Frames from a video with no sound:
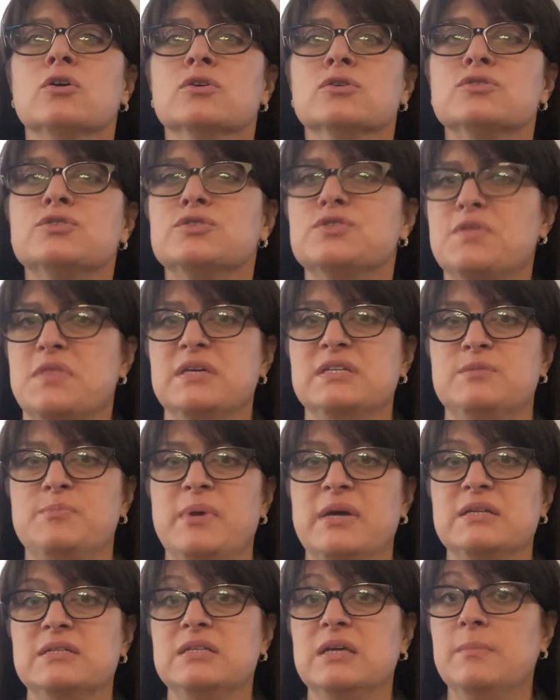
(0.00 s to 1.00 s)
So this
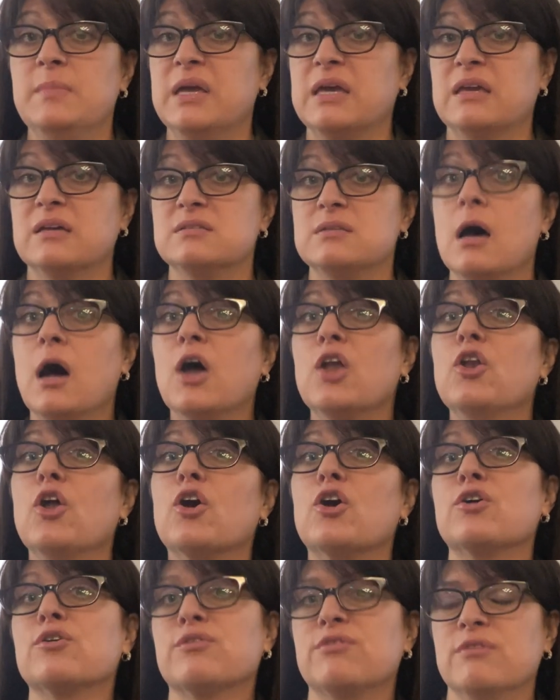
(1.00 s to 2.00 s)
pandemic is
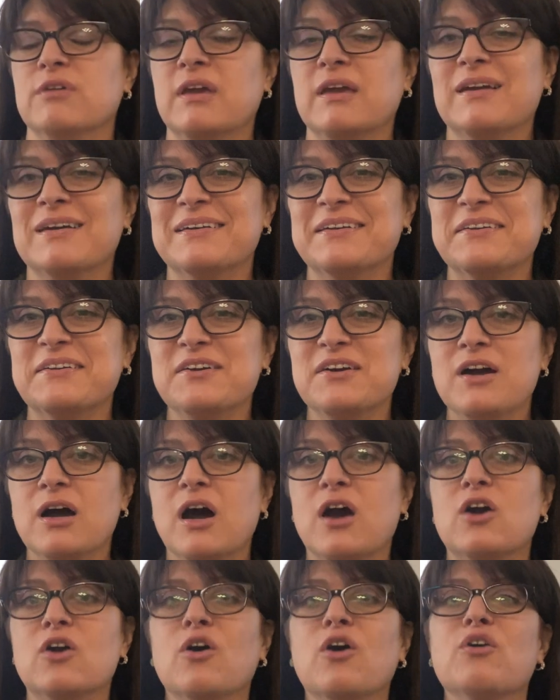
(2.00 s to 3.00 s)
unearthing
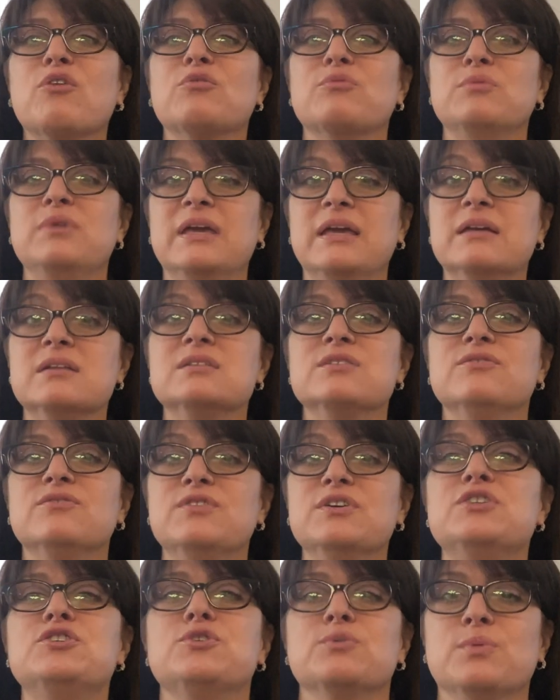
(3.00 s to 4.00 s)
our own
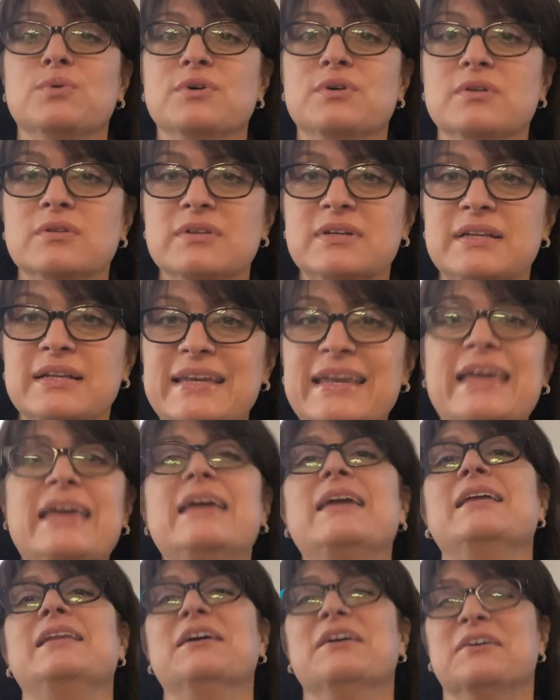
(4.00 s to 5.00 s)
individual
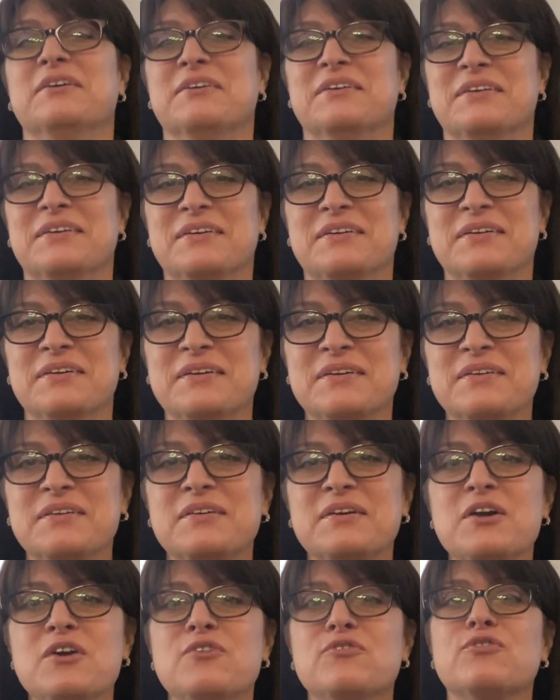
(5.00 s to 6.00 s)
need
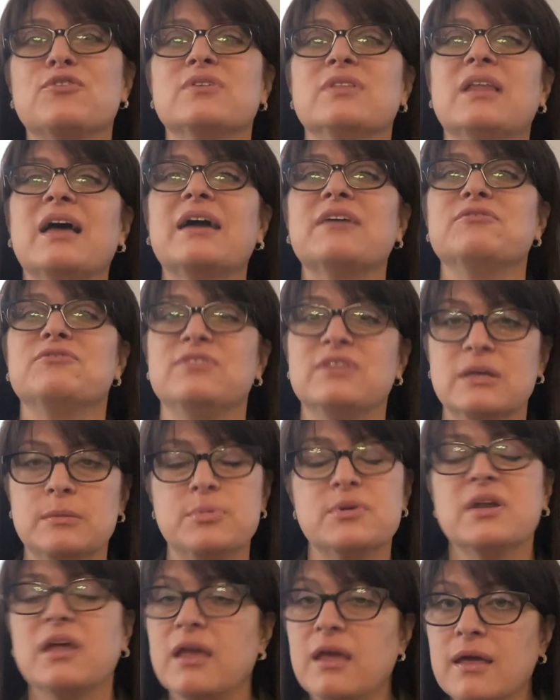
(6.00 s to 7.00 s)
for life,
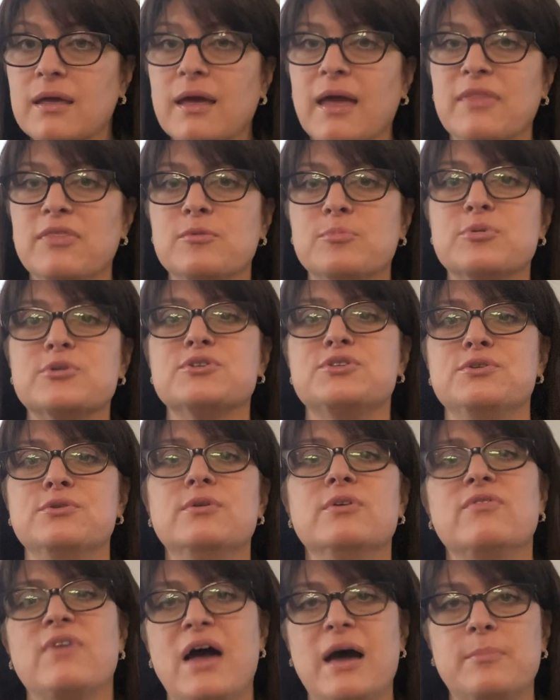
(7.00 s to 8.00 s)
liberty, and the pursuit
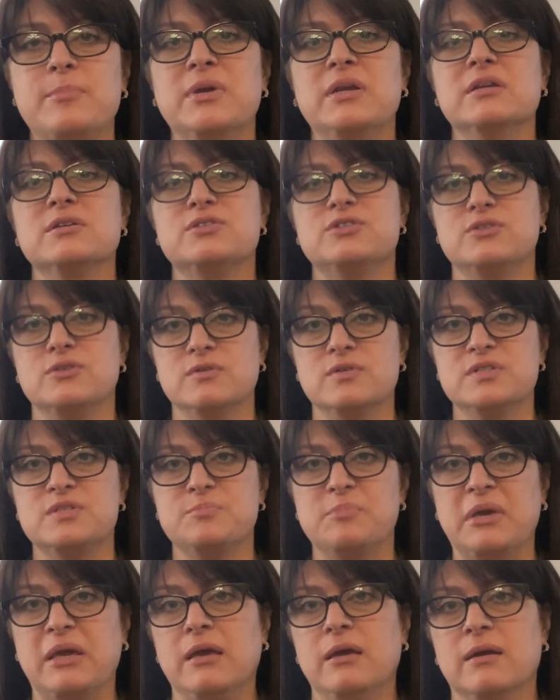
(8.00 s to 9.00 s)
of happiness, so to
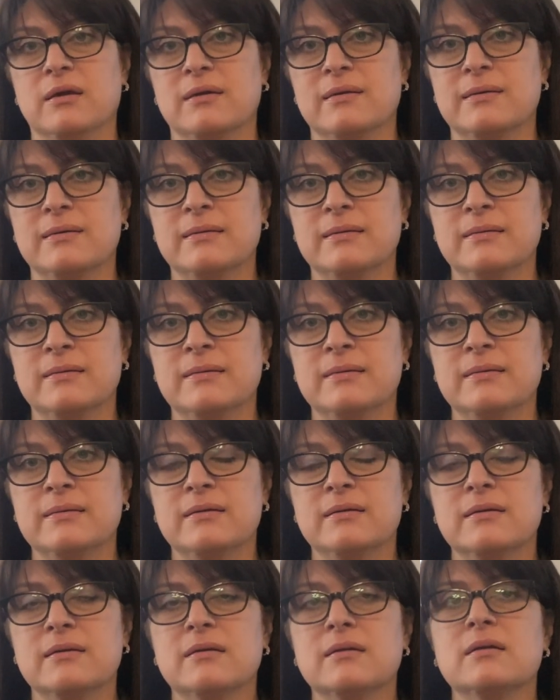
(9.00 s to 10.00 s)
speak.
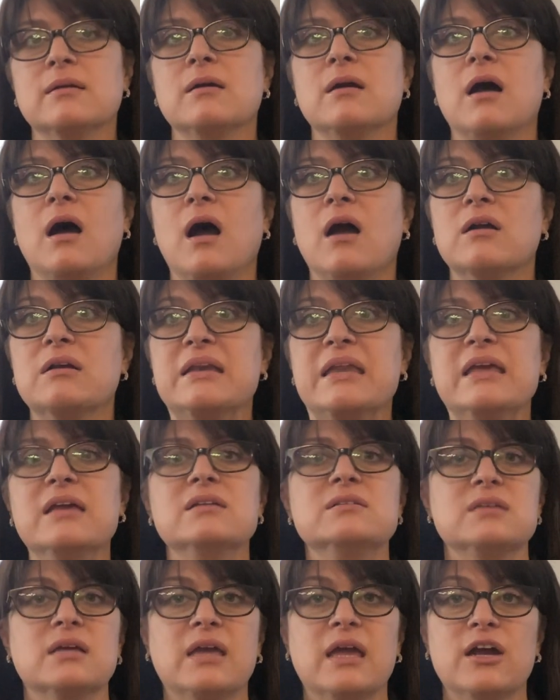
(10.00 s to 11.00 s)
Our need
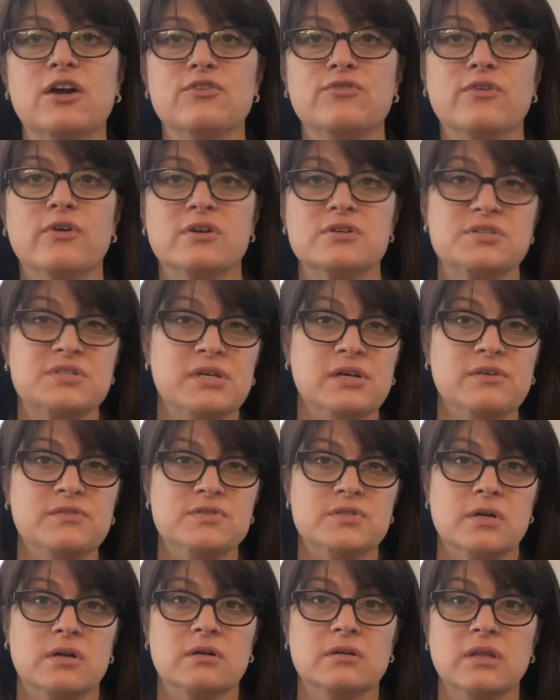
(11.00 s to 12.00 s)
to care for ourselves
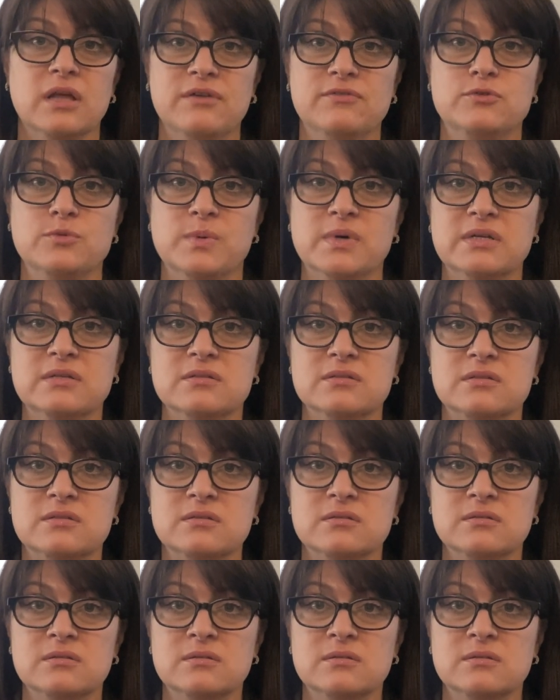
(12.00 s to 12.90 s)
and our loved ones